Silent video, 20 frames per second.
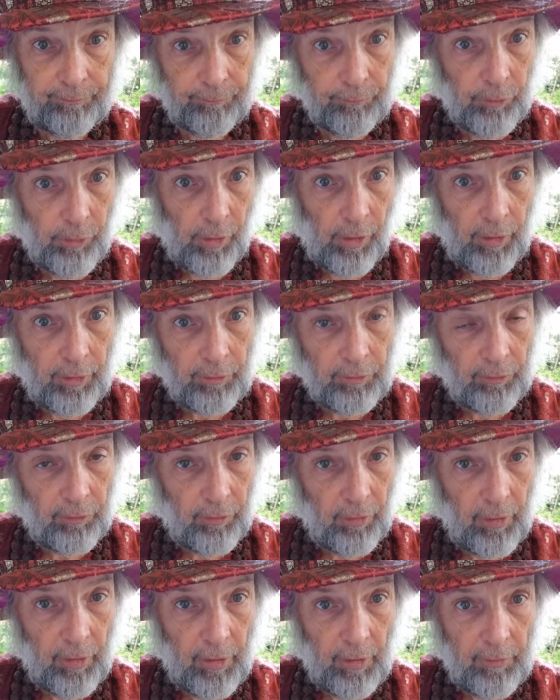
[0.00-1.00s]

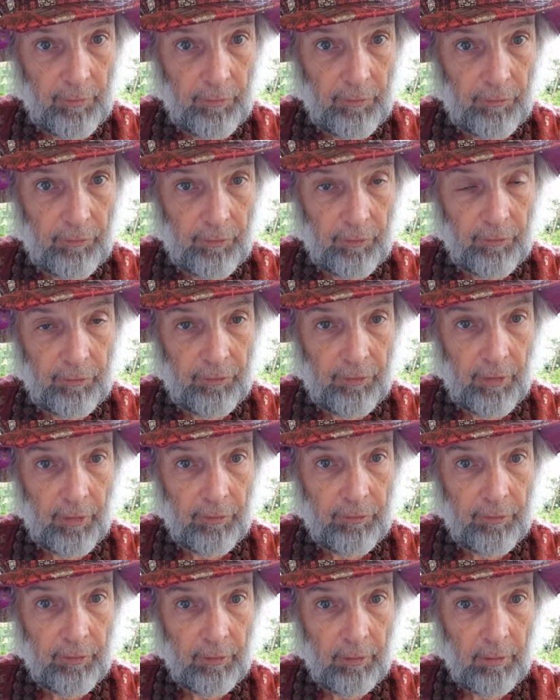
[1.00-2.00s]
Dr. Anderson
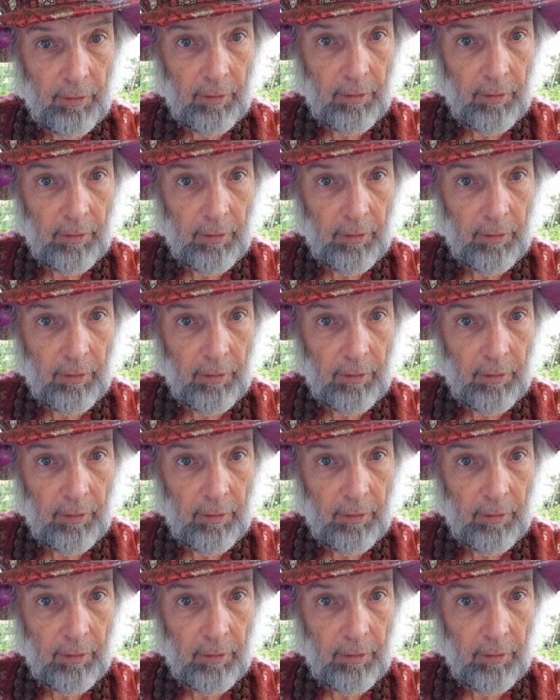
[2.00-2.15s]
says,